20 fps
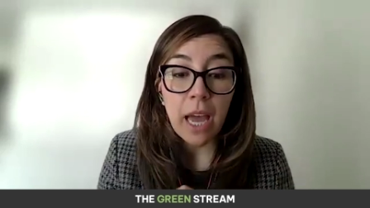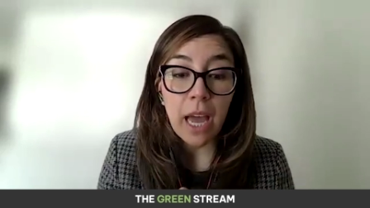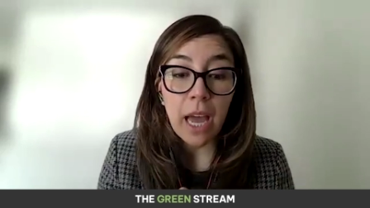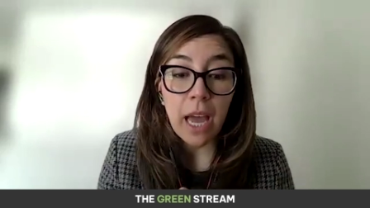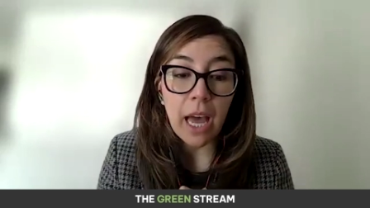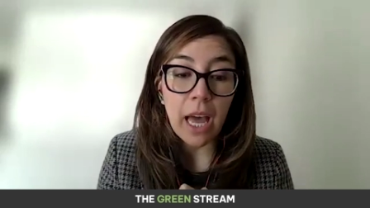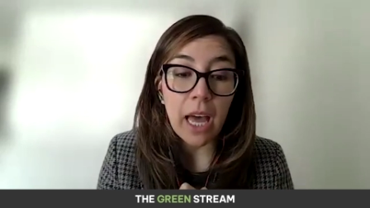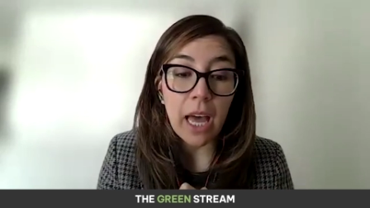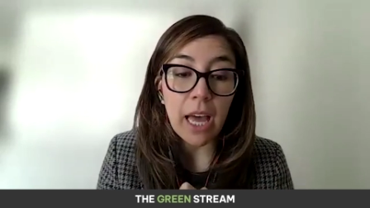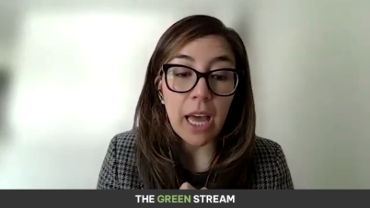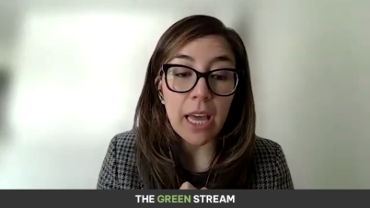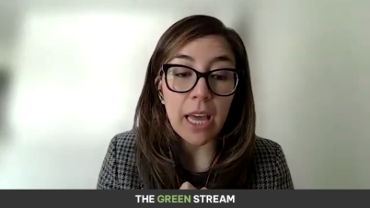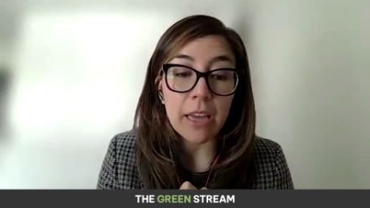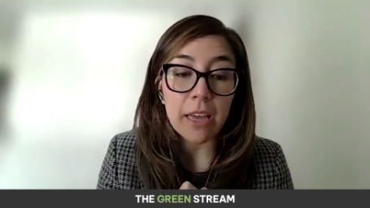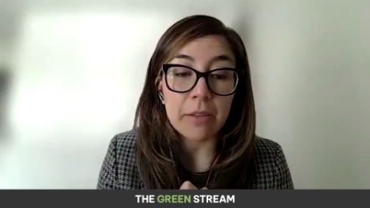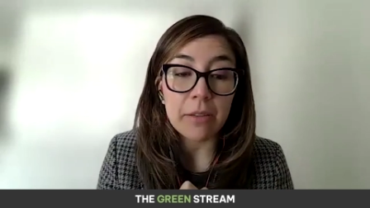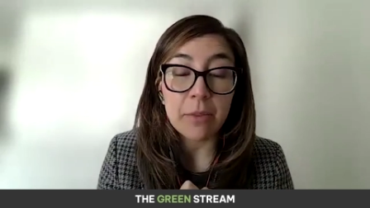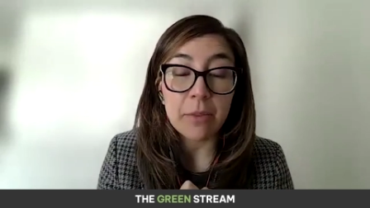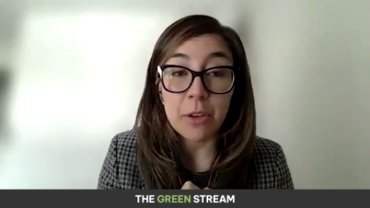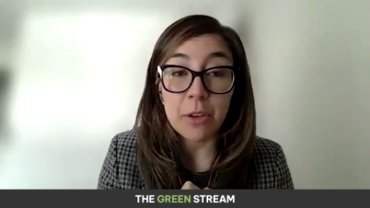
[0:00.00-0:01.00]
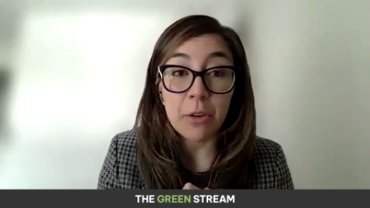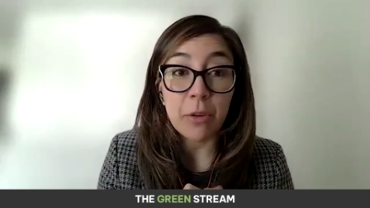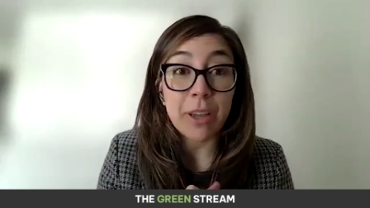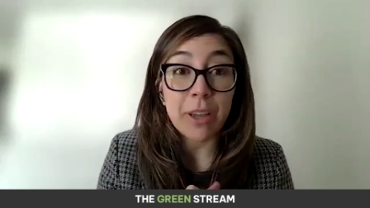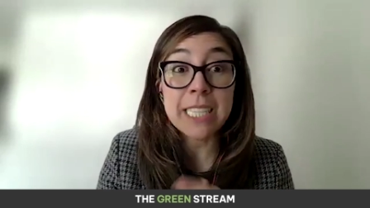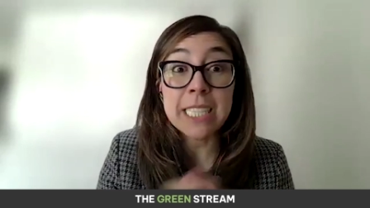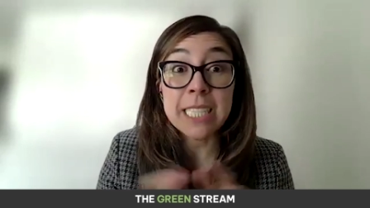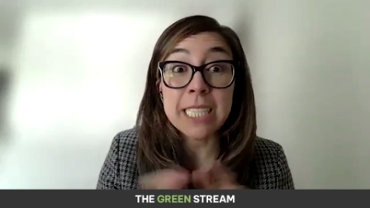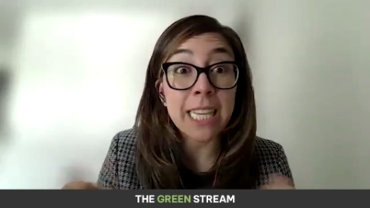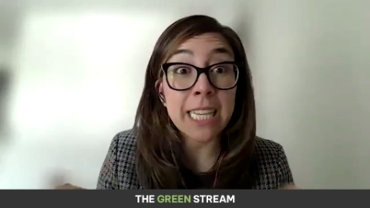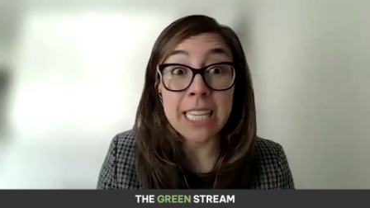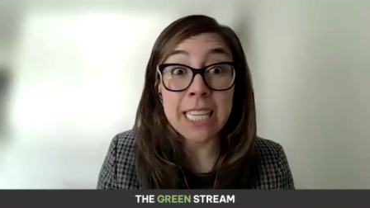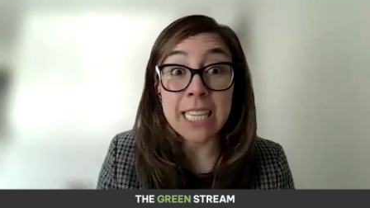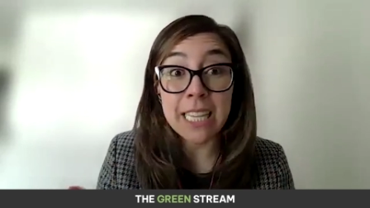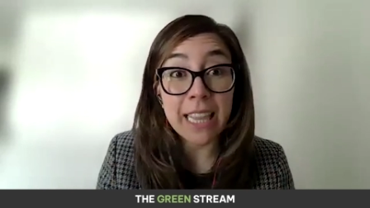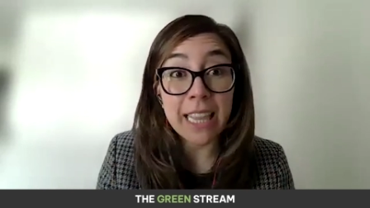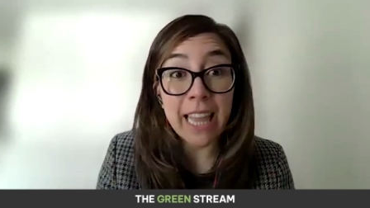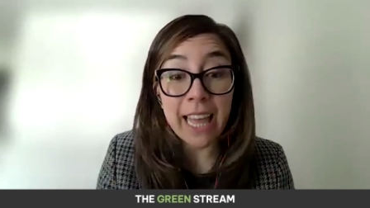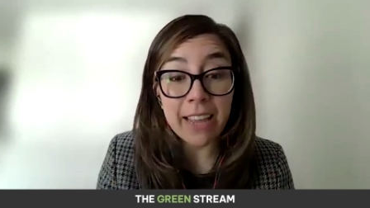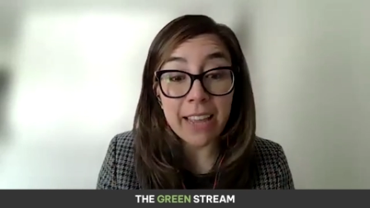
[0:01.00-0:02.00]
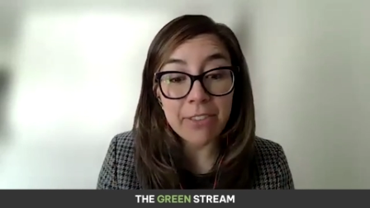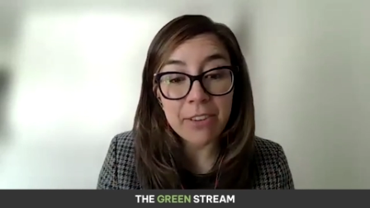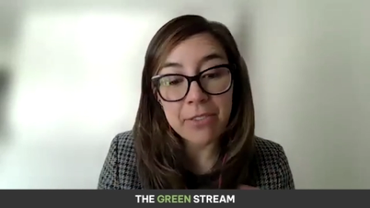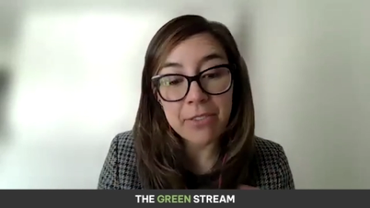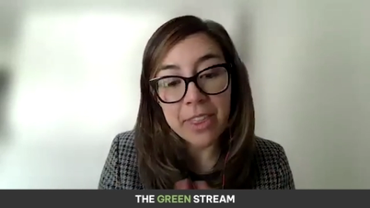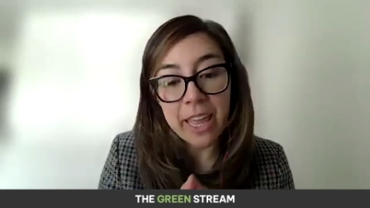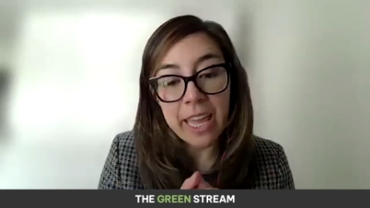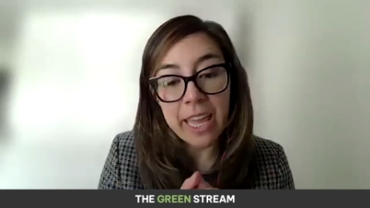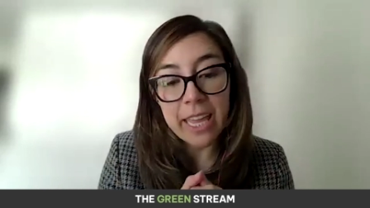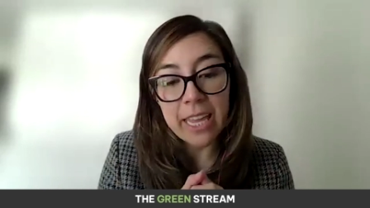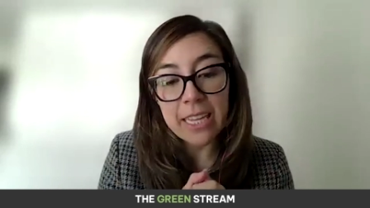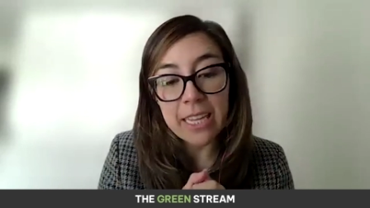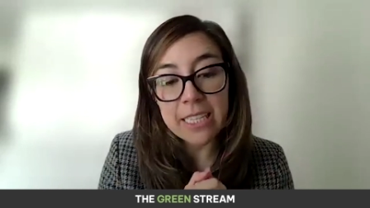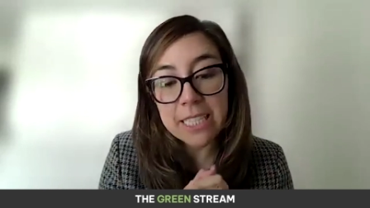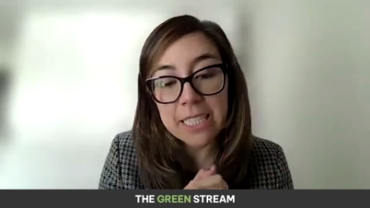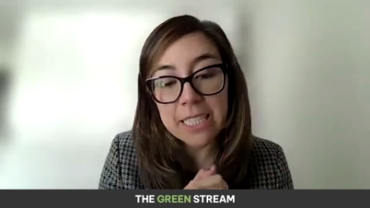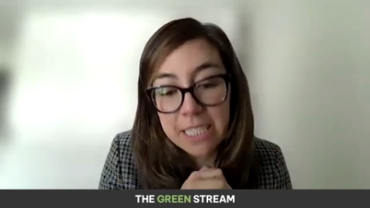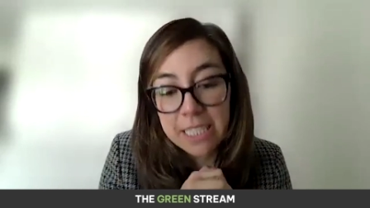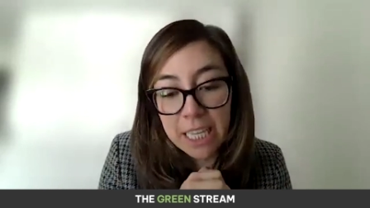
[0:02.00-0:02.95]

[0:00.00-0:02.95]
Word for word: uh, you know, extending the life of things.